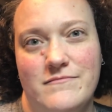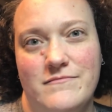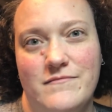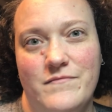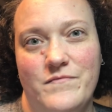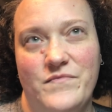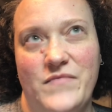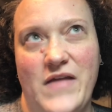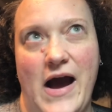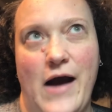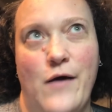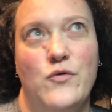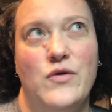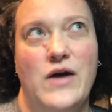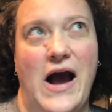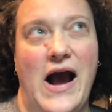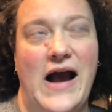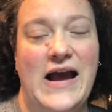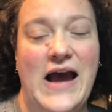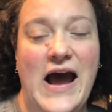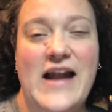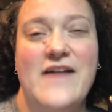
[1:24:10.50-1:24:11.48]
I
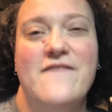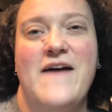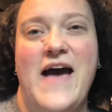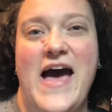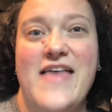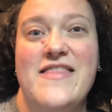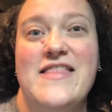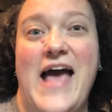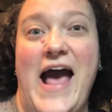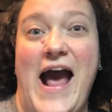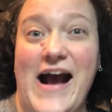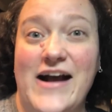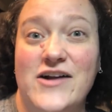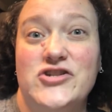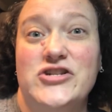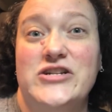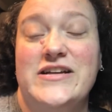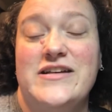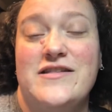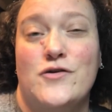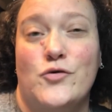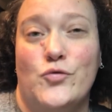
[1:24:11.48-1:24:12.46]
kind of had actually the
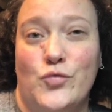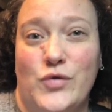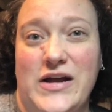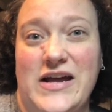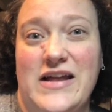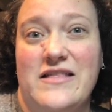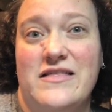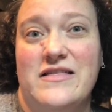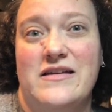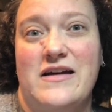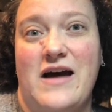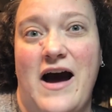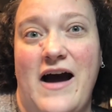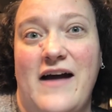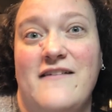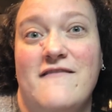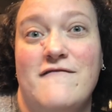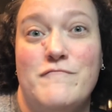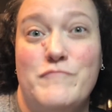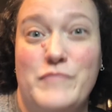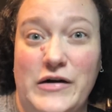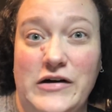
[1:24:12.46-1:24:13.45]
wreath kind of
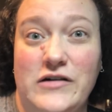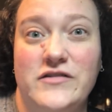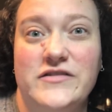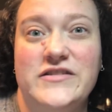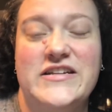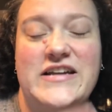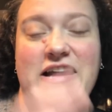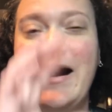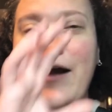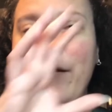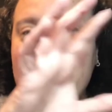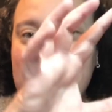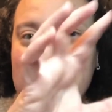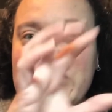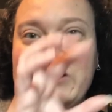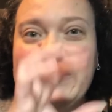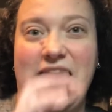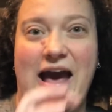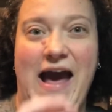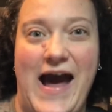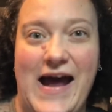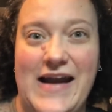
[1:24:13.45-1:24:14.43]
built, and I was just
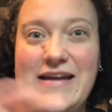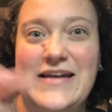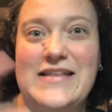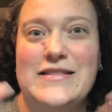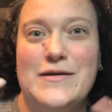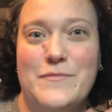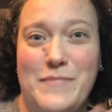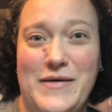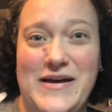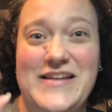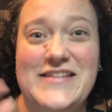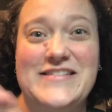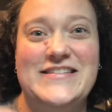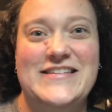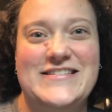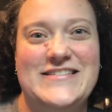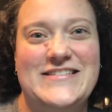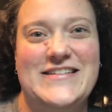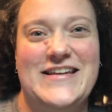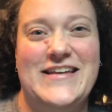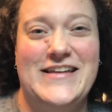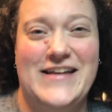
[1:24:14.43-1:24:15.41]
adding the pieces as
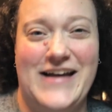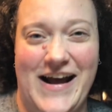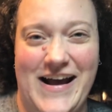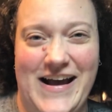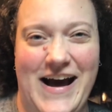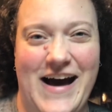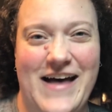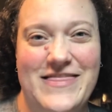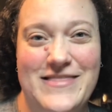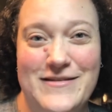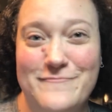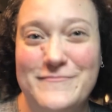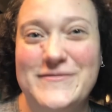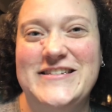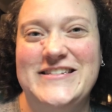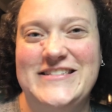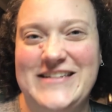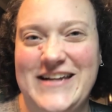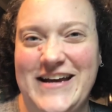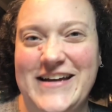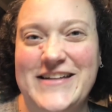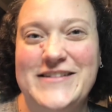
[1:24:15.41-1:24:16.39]
I got them
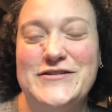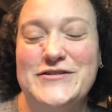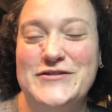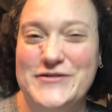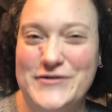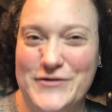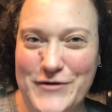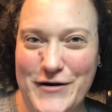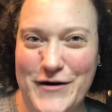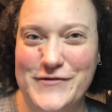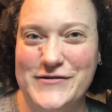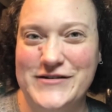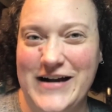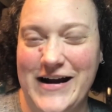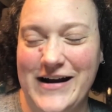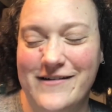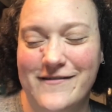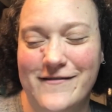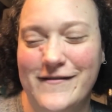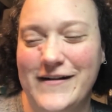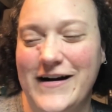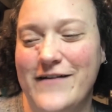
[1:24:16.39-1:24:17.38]
stitched or crocheted or
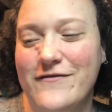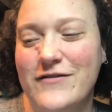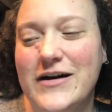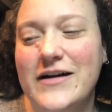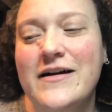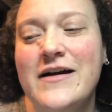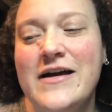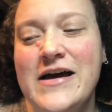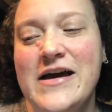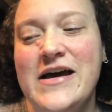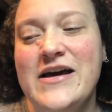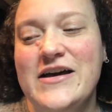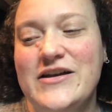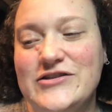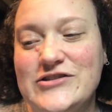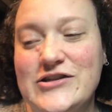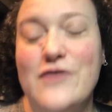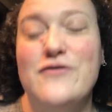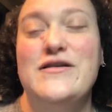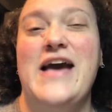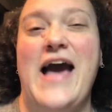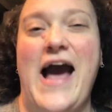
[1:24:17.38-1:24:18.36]
whatever. So the
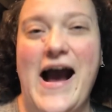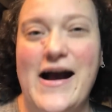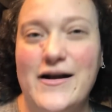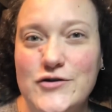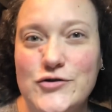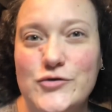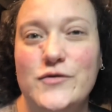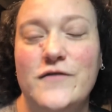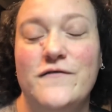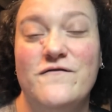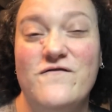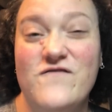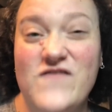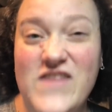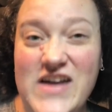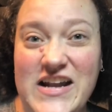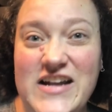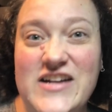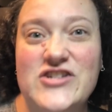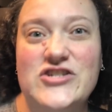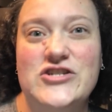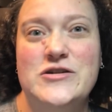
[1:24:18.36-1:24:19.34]
actual
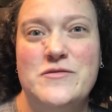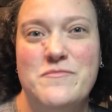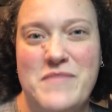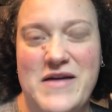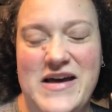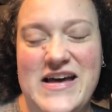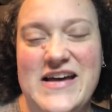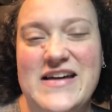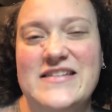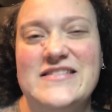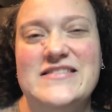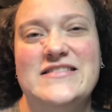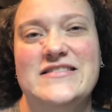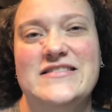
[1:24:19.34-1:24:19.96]
finished piece,